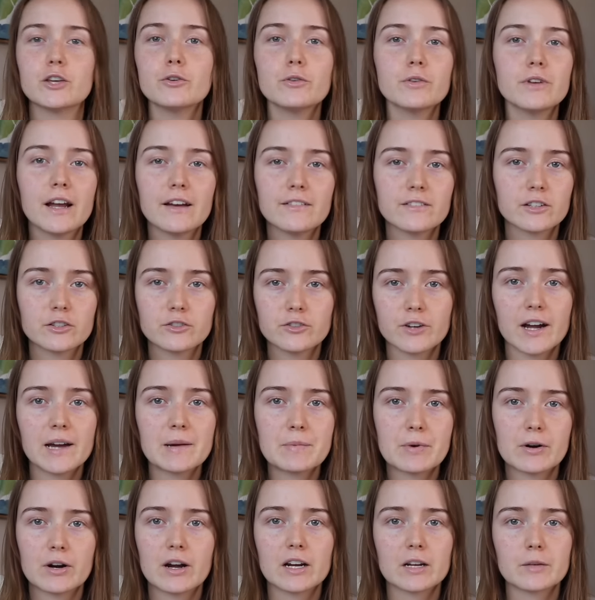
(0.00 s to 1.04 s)
don't have to try a
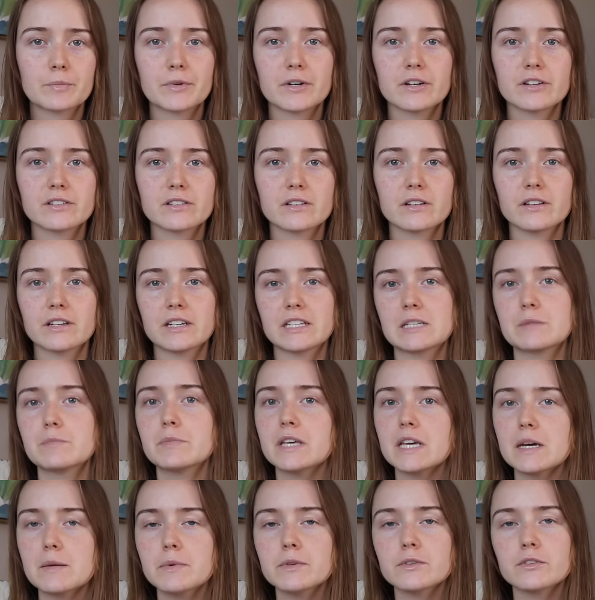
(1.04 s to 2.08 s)
product personally to
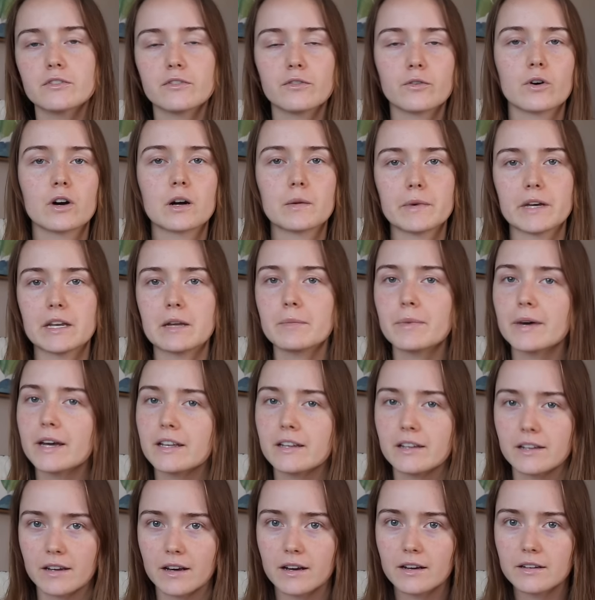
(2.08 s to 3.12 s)
be able to form an
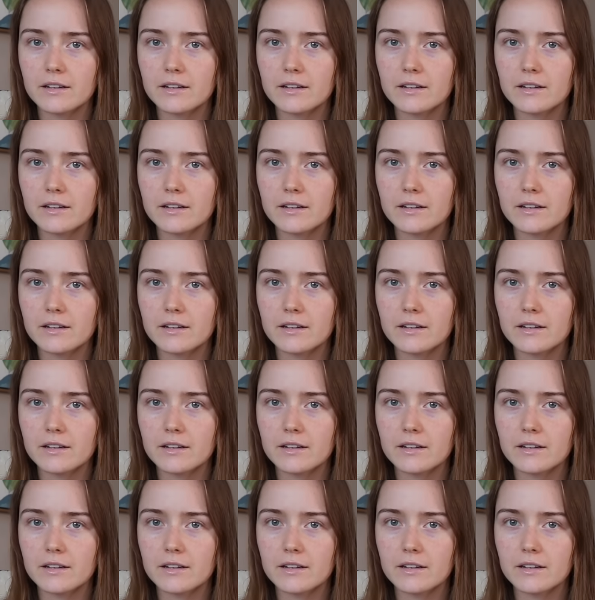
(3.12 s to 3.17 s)
opinion on